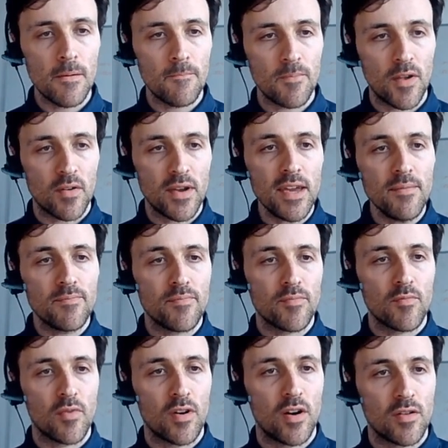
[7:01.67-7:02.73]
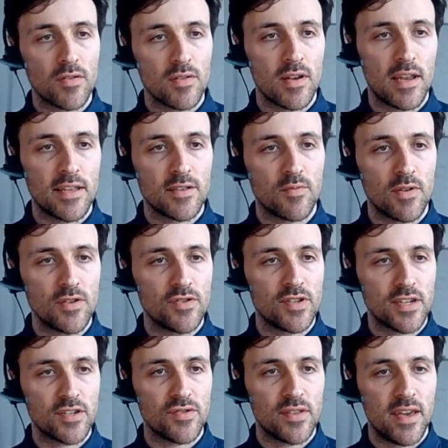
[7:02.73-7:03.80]
Okay, we got at least one
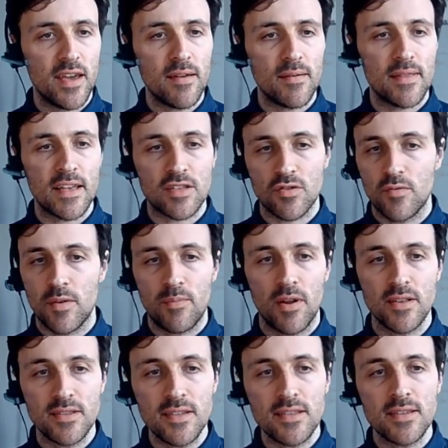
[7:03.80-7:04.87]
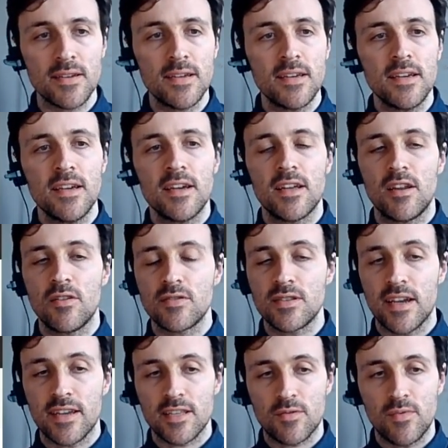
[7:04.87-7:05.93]
trajectory there, and that's all we plotted. Looks
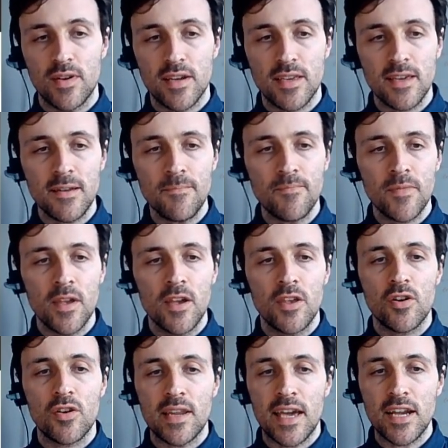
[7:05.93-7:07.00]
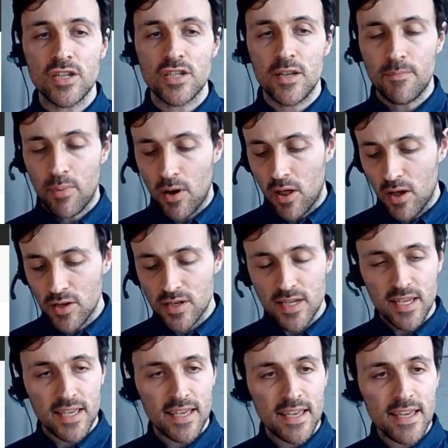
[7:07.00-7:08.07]
like it's working. You can actually plot
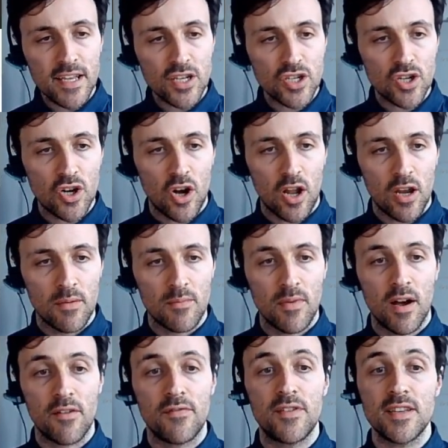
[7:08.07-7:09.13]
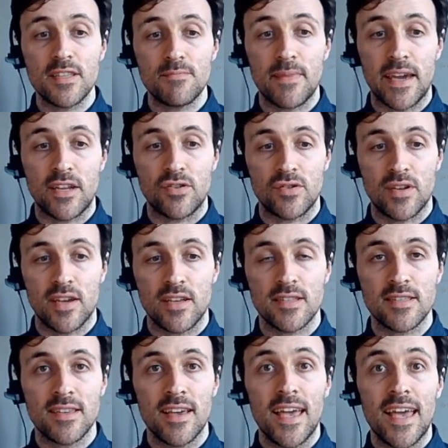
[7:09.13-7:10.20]
each column of this
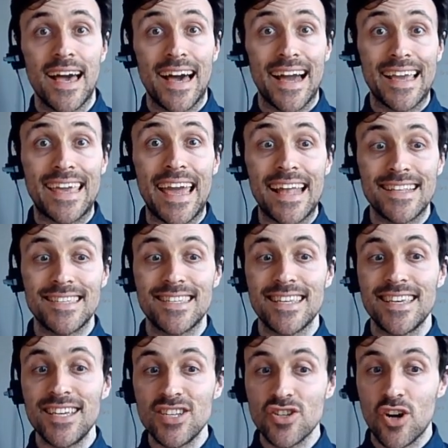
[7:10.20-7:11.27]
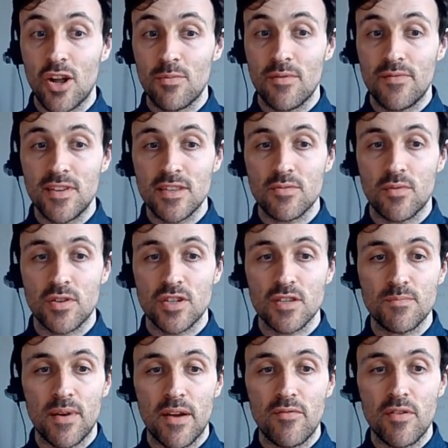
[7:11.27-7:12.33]
matrix against each column of this one just
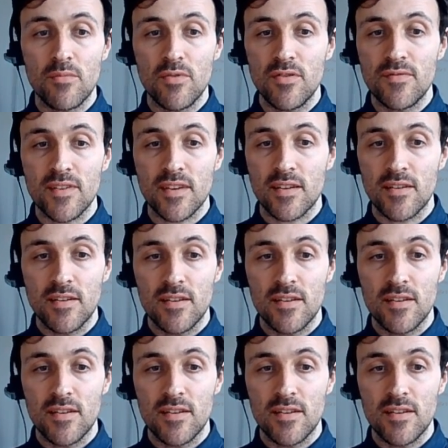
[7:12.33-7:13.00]
by removing